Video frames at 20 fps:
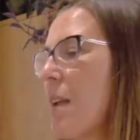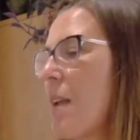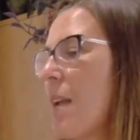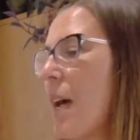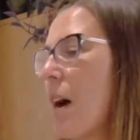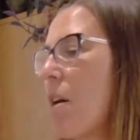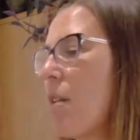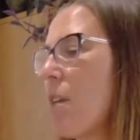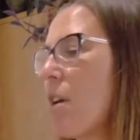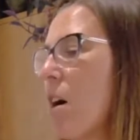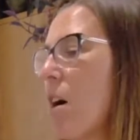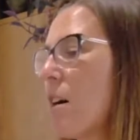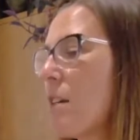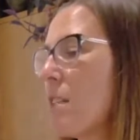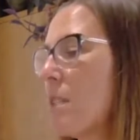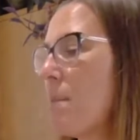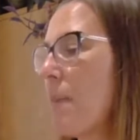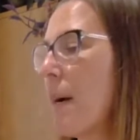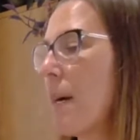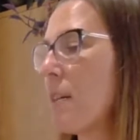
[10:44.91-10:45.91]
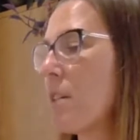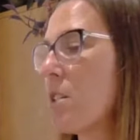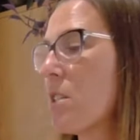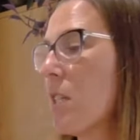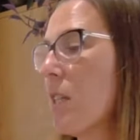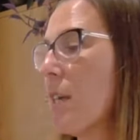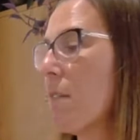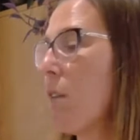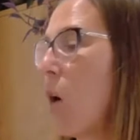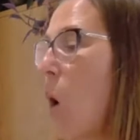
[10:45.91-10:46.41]
Now, the oxypeckers
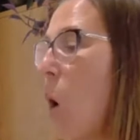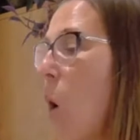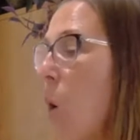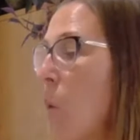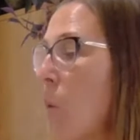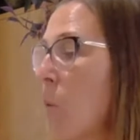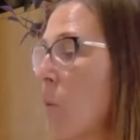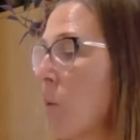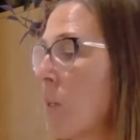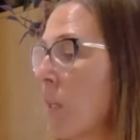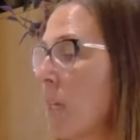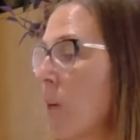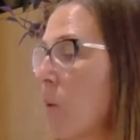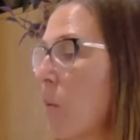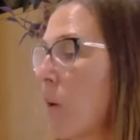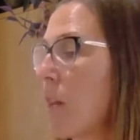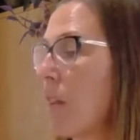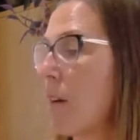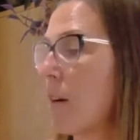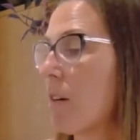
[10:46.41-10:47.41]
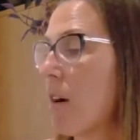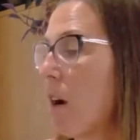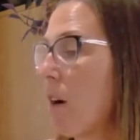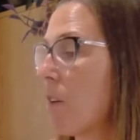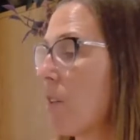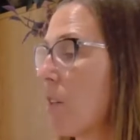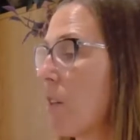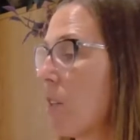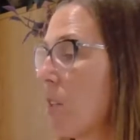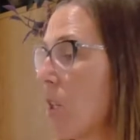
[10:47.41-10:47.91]
live only where there
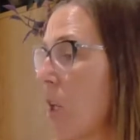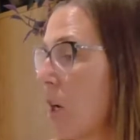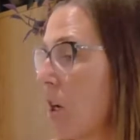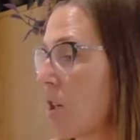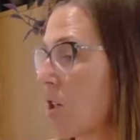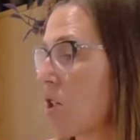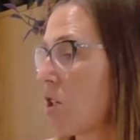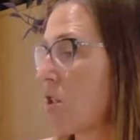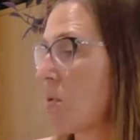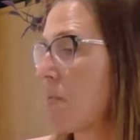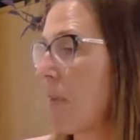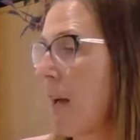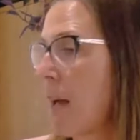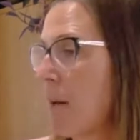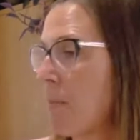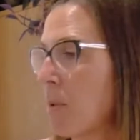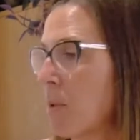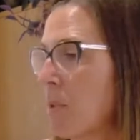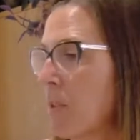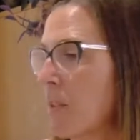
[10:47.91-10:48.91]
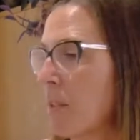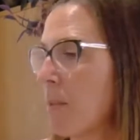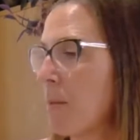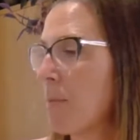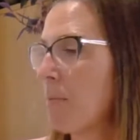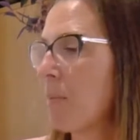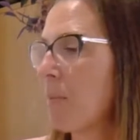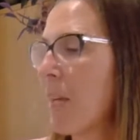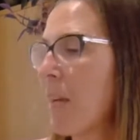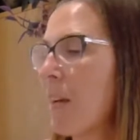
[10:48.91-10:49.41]
are larger mammals.
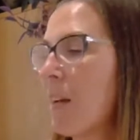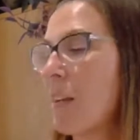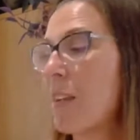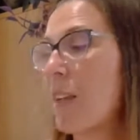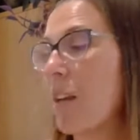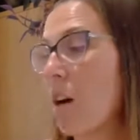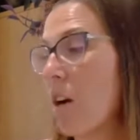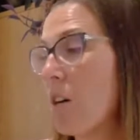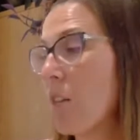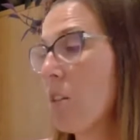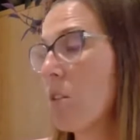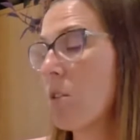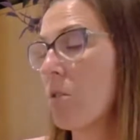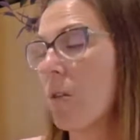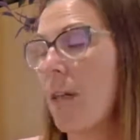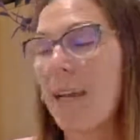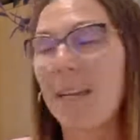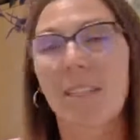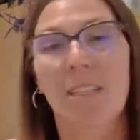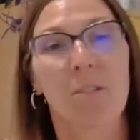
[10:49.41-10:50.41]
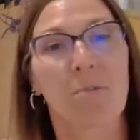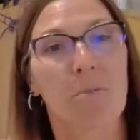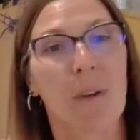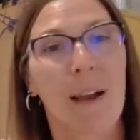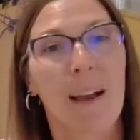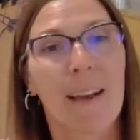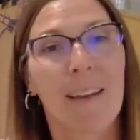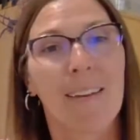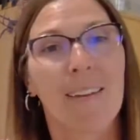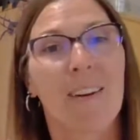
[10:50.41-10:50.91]
They also like to
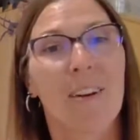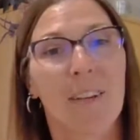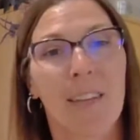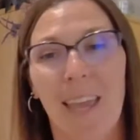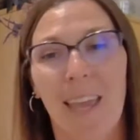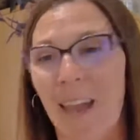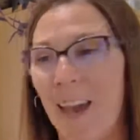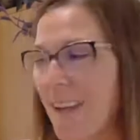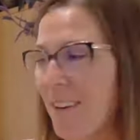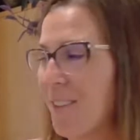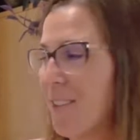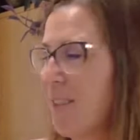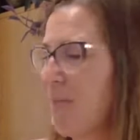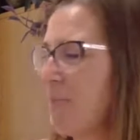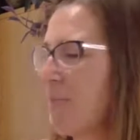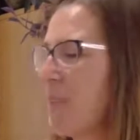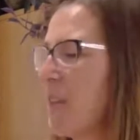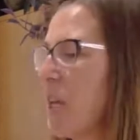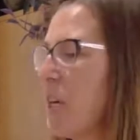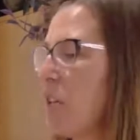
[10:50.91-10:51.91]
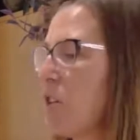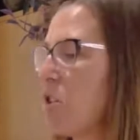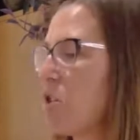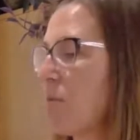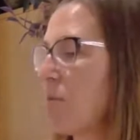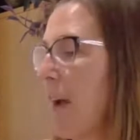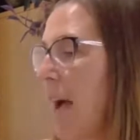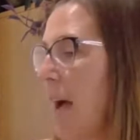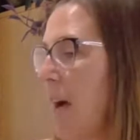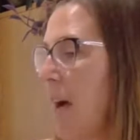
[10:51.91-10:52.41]
ride on cattle,
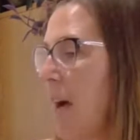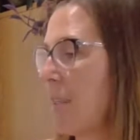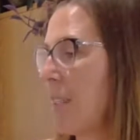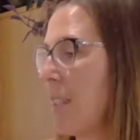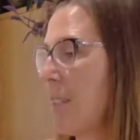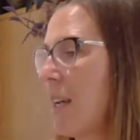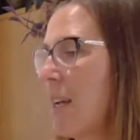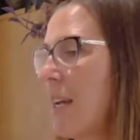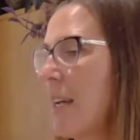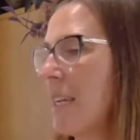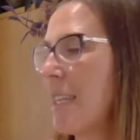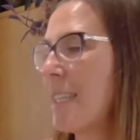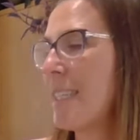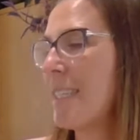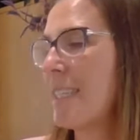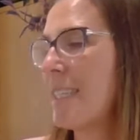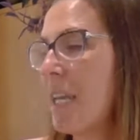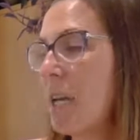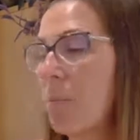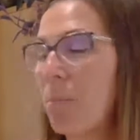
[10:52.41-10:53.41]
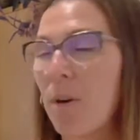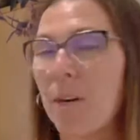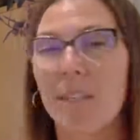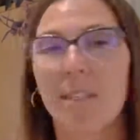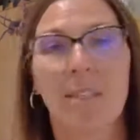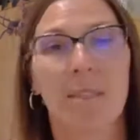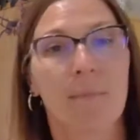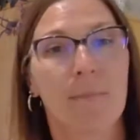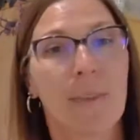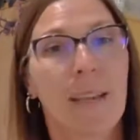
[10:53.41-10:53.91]
giraffes,
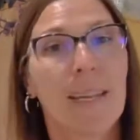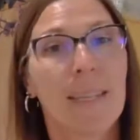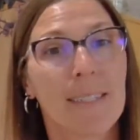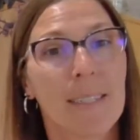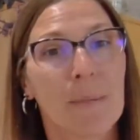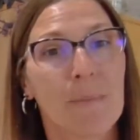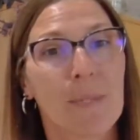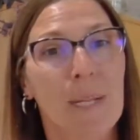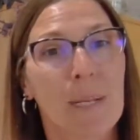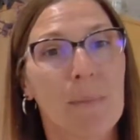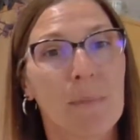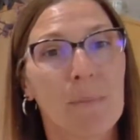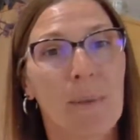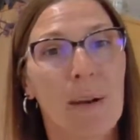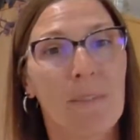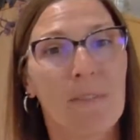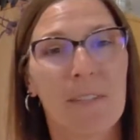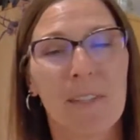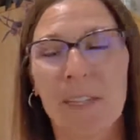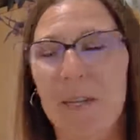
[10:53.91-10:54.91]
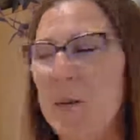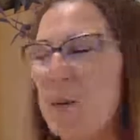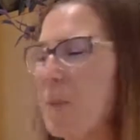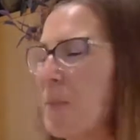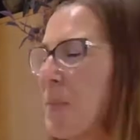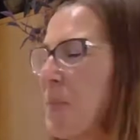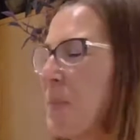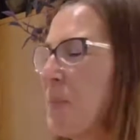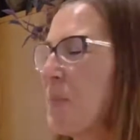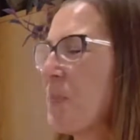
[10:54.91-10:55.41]
zebras, and sometimes
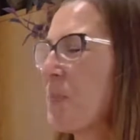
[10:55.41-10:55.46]
buffalo.